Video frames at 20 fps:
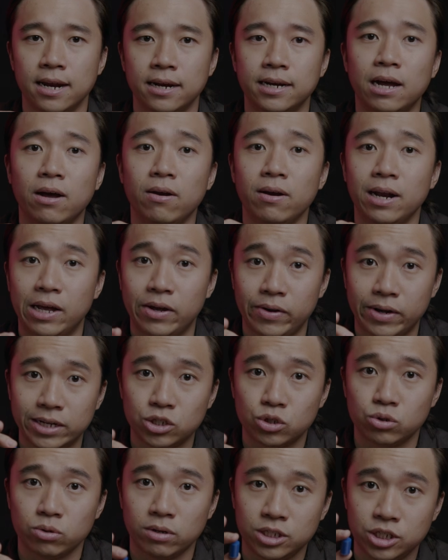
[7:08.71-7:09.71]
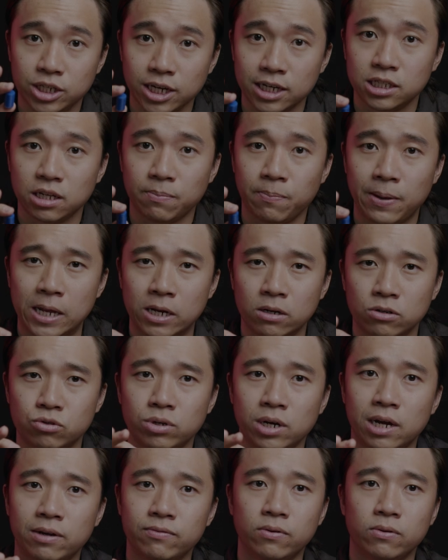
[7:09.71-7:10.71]
Now allow us to adjust the pedal
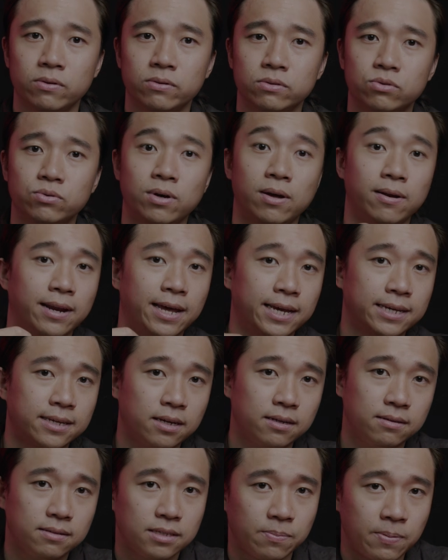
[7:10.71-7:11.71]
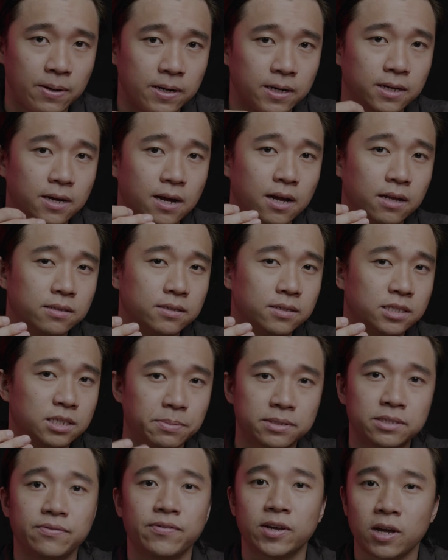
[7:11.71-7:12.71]
travel to our liking depending on the
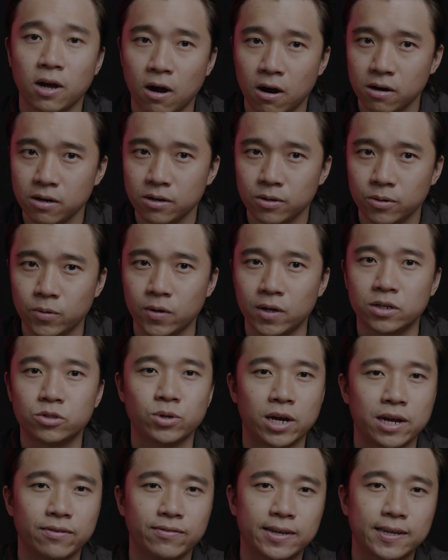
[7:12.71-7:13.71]
specific car you are driving.